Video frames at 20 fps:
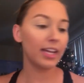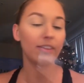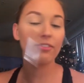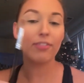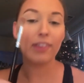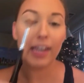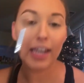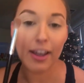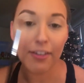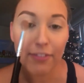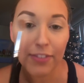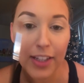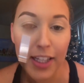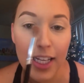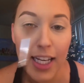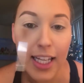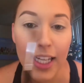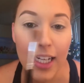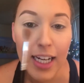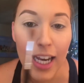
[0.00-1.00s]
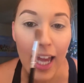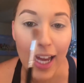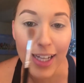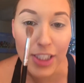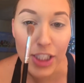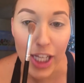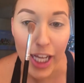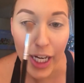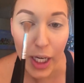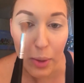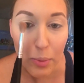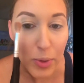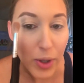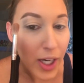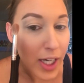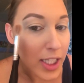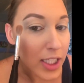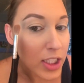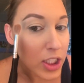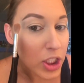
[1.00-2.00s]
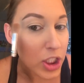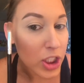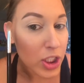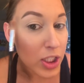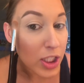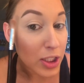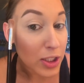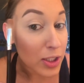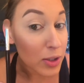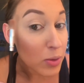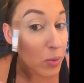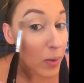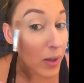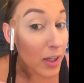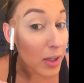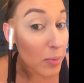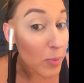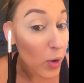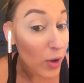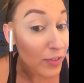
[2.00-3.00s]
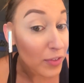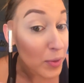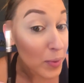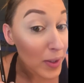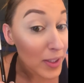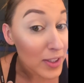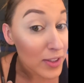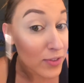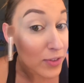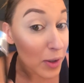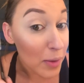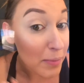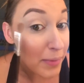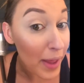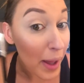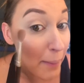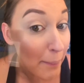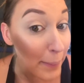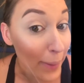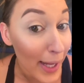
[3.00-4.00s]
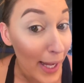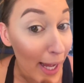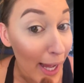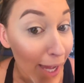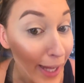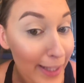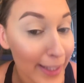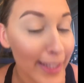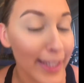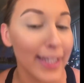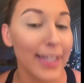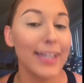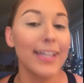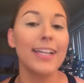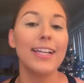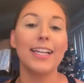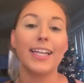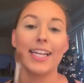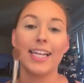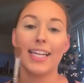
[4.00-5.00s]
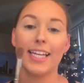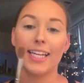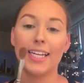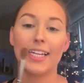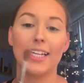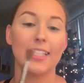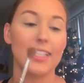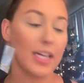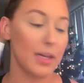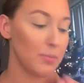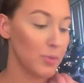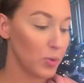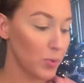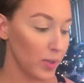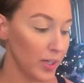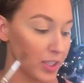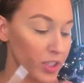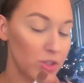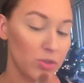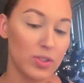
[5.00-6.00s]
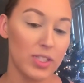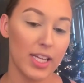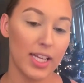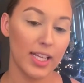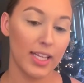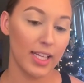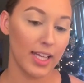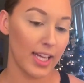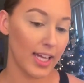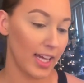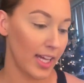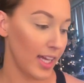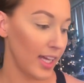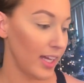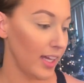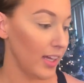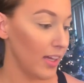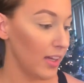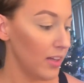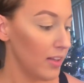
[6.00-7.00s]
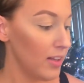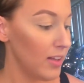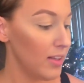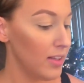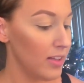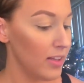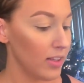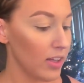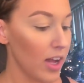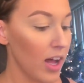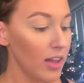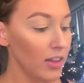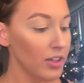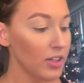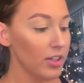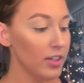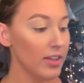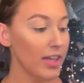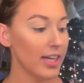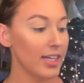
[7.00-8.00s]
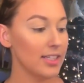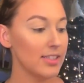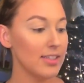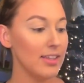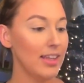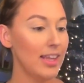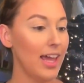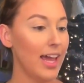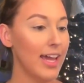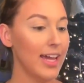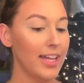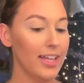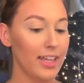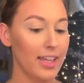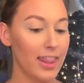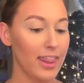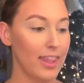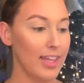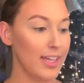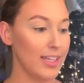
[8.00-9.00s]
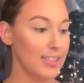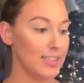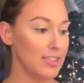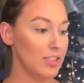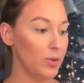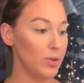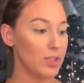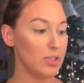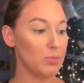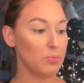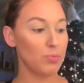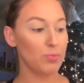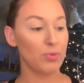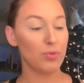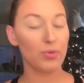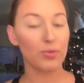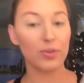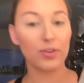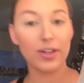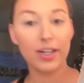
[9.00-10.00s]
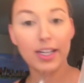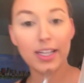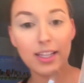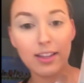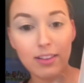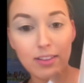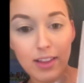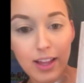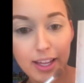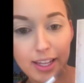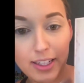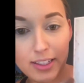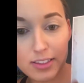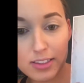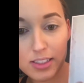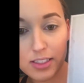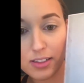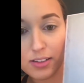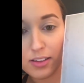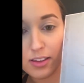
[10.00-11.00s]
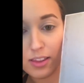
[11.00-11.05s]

a fluffy little eyeshadow brush. This is one of the Morphe ones from that pack. And I'm going to take a color that is like this. So it's pretty light,